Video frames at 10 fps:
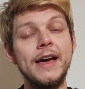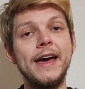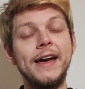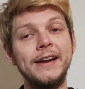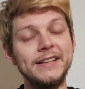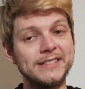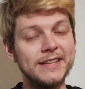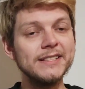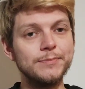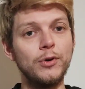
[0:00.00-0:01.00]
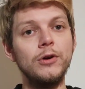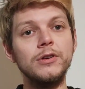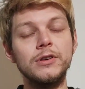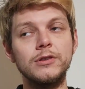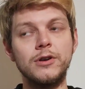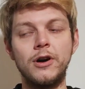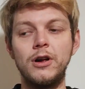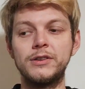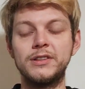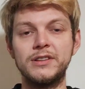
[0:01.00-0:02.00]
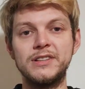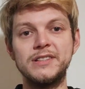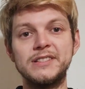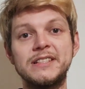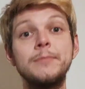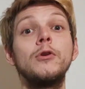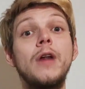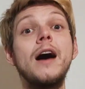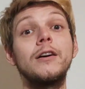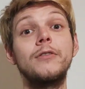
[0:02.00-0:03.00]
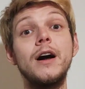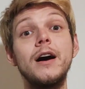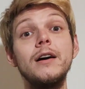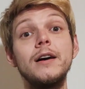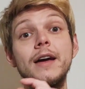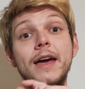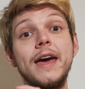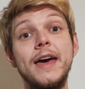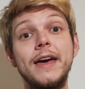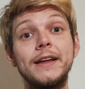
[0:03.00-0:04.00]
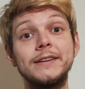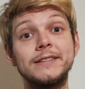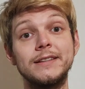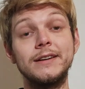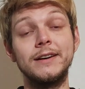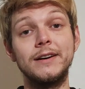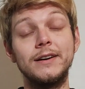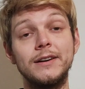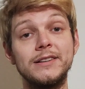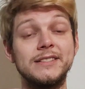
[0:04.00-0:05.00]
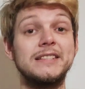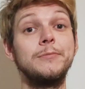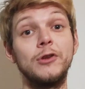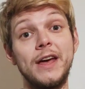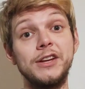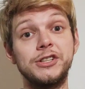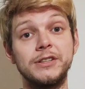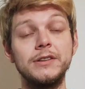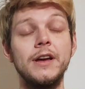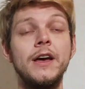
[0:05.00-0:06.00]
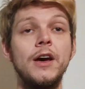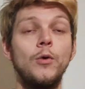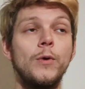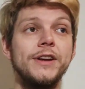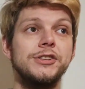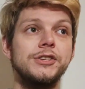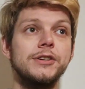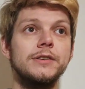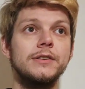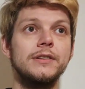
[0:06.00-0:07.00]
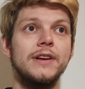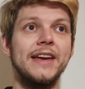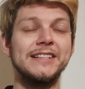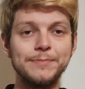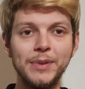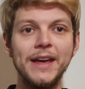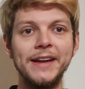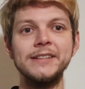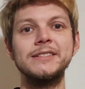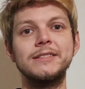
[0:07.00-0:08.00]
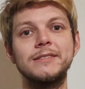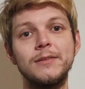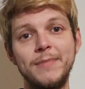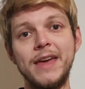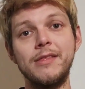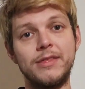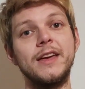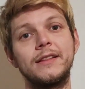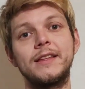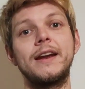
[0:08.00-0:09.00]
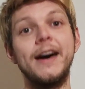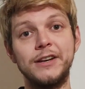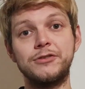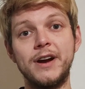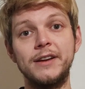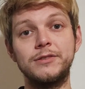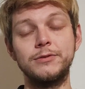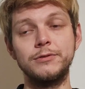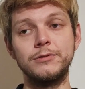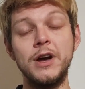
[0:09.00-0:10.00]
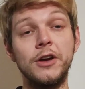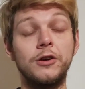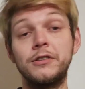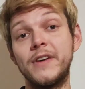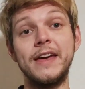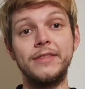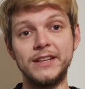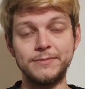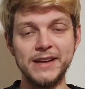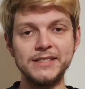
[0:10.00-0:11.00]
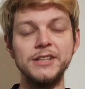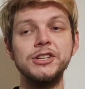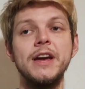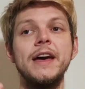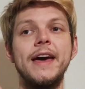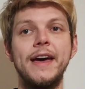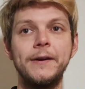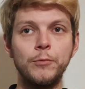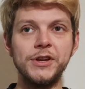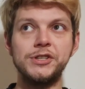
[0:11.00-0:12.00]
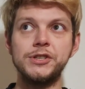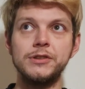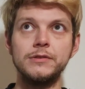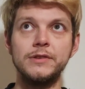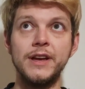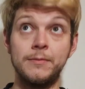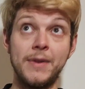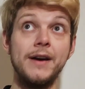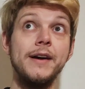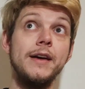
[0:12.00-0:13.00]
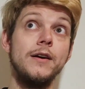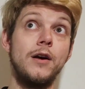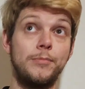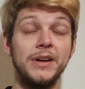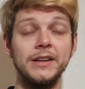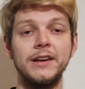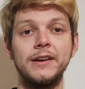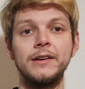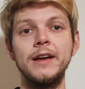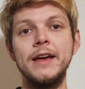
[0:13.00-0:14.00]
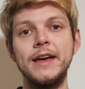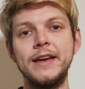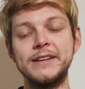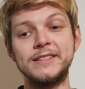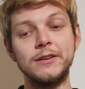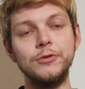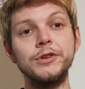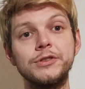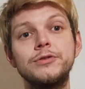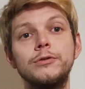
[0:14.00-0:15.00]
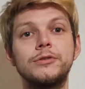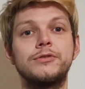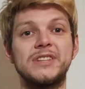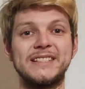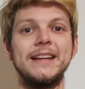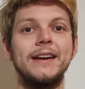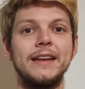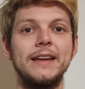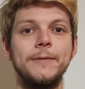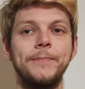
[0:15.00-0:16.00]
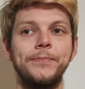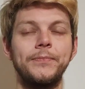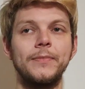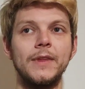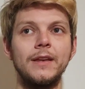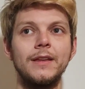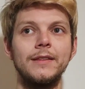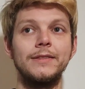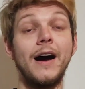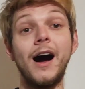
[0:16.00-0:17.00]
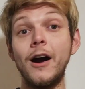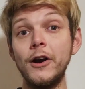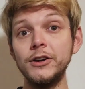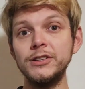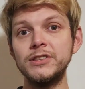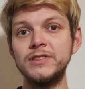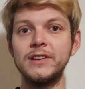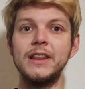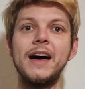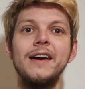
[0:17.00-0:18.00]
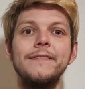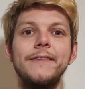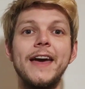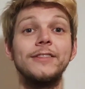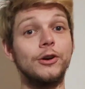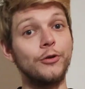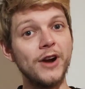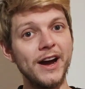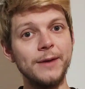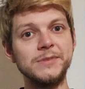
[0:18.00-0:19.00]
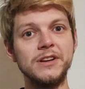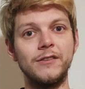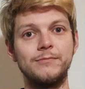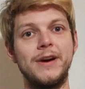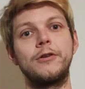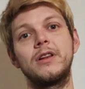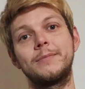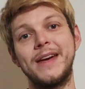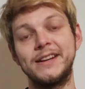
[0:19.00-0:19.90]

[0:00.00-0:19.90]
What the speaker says: And it's this book called Simulacra and Simulation, which explains the main thing that I try to convey in this message, and which, in my opinion, is a good tool to study the art, the life, and the crimes of Marilyn